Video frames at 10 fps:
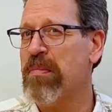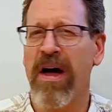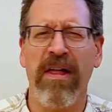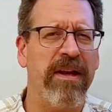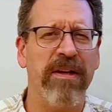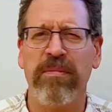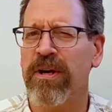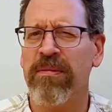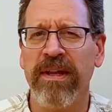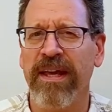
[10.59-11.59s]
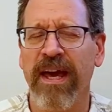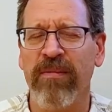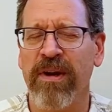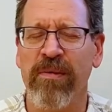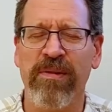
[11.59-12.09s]
palate into bourbon
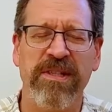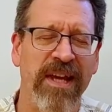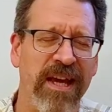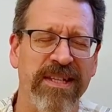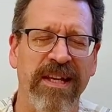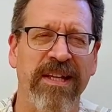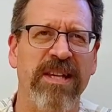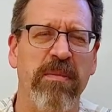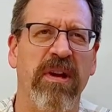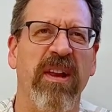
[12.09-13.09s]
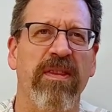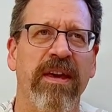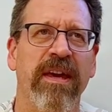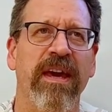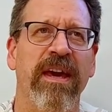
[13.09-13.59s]
again when I was tasting and sipping and
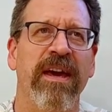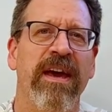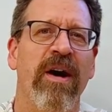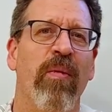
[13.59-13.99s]
thinking